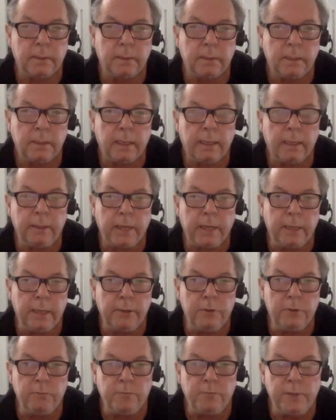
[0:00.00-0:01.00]
And
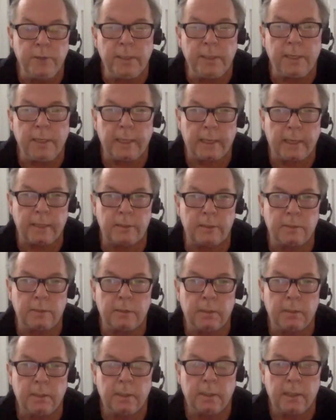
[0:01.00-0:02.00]
you realize
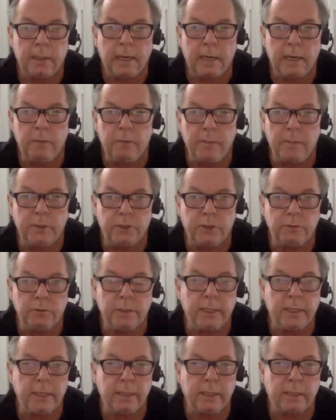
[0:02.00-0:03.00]
how much you
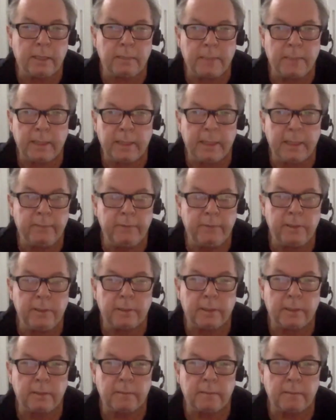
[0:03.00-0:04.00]
care about everything,
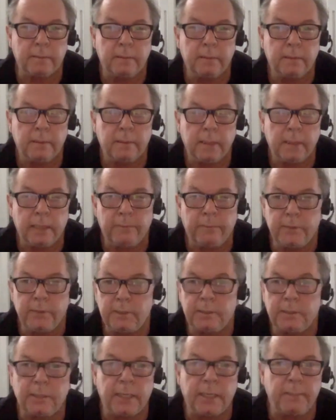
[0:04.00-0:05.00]
every
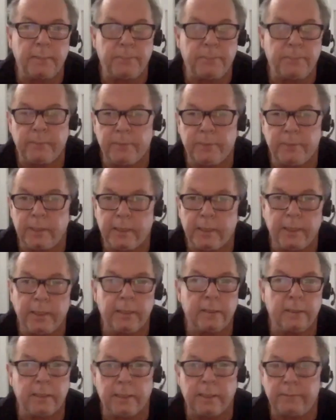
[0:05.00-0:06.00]
step, every
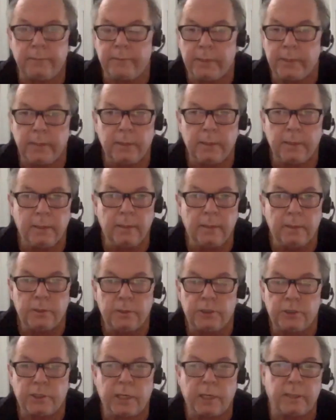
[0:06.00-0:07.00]
kick, every
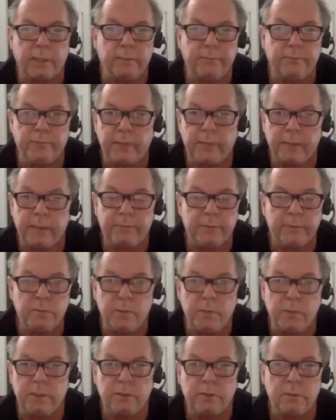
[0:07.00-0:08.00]
shove, every
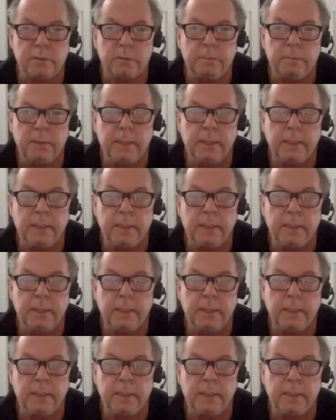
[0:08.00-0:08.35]
whistle.